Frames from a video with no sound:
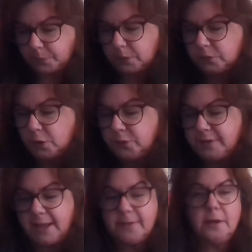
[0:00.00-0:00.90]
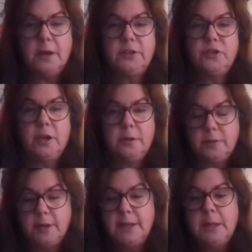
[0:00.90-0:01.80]
So the deck that I
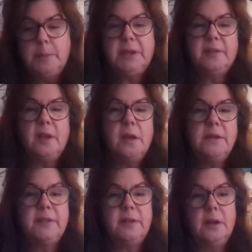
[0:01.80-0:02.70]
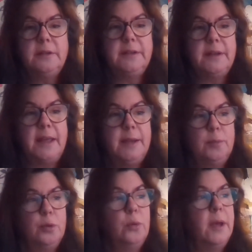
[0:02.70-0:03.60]
chose, because I only started in
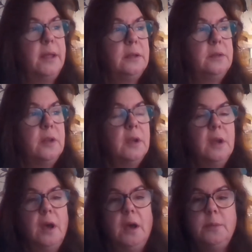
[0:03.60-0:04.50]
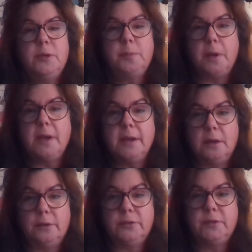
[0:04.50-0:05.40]
April and I was buying a
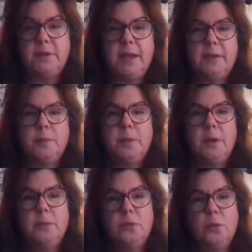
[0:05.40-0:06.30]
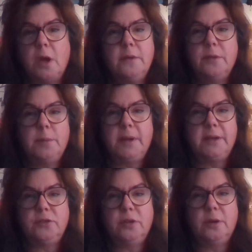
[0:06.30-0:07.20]
lot of decks, but I was all over the
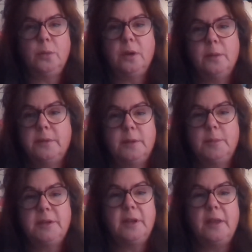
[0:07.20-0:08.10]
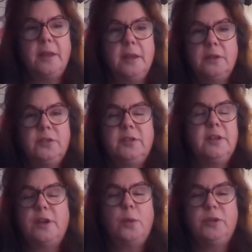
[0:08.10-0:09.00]
place trying to work with them. I just
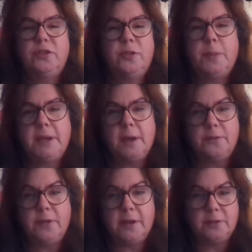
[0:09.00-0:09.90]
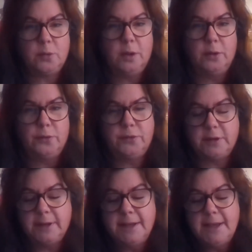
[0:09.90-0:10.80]
didn't know which to pick up first quite often.